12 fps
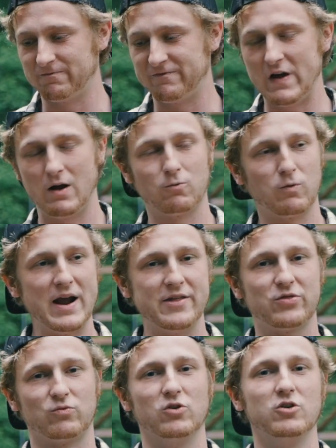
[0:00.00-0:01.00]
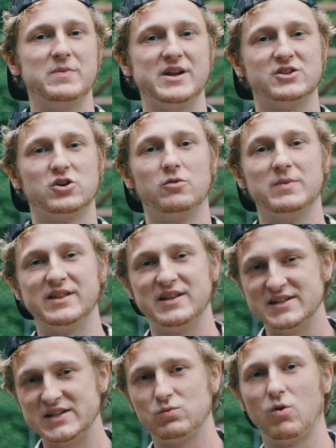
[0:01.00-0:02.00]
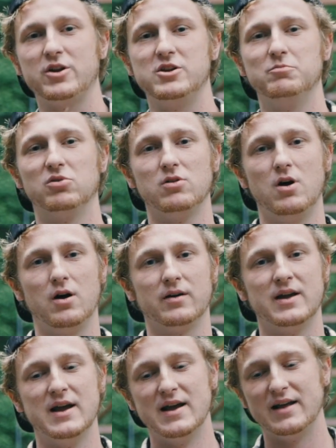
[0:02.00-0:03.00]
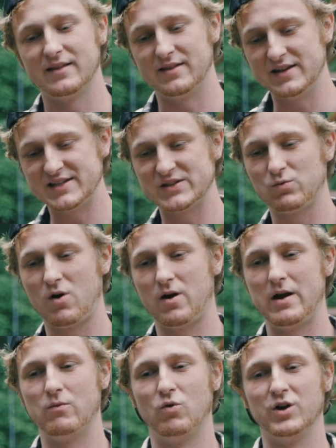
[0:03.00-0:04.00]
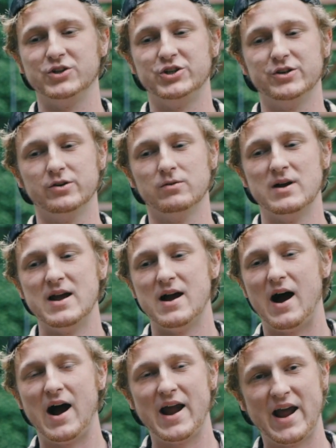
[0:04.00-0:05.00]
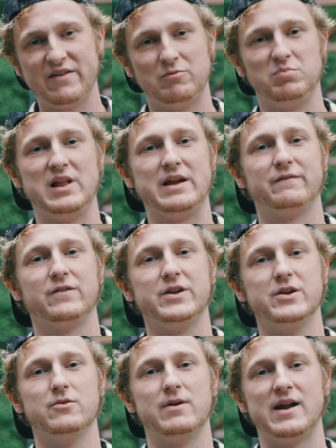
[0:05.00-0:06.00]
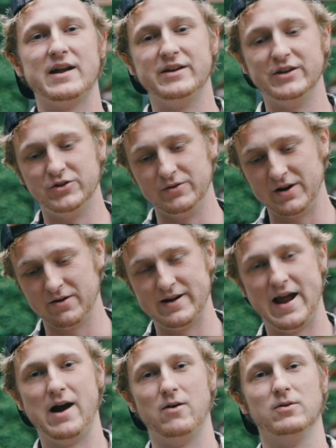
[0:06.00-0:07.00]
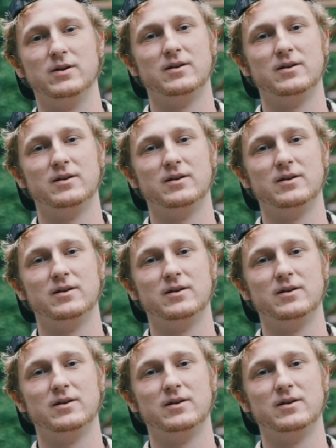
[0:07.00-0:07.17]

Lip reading: fell right through me and told me, this is where you belong. This is where I want you. I have a plan for you and I need you here now.